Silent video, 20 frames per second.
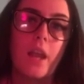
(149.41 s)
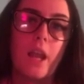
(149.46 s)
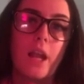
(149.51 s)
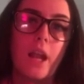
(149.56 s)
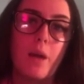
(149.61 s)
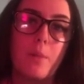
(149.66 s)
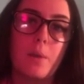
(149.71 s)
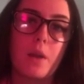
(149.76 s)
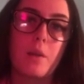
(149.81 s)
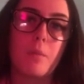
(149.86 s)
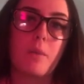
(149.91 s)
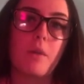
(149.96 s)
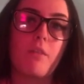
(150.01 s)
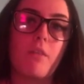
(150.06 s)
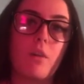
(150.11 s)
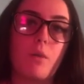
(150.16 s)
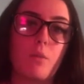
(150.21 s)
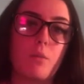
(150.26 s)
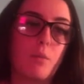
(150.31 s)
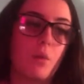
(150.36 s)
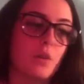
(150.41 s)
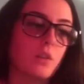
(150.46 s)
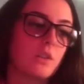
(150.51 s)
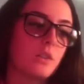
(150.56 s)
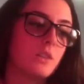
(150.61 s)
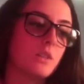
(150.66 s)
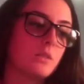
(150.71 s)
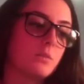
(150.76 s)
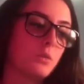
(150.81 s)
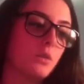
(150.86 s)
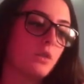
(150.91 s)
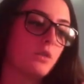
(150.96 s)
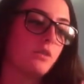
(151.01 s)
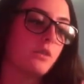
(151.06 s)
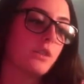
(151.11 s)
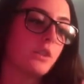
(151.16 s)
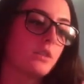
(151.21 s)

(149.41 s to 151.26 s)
am in the mirror with body dysmorphia,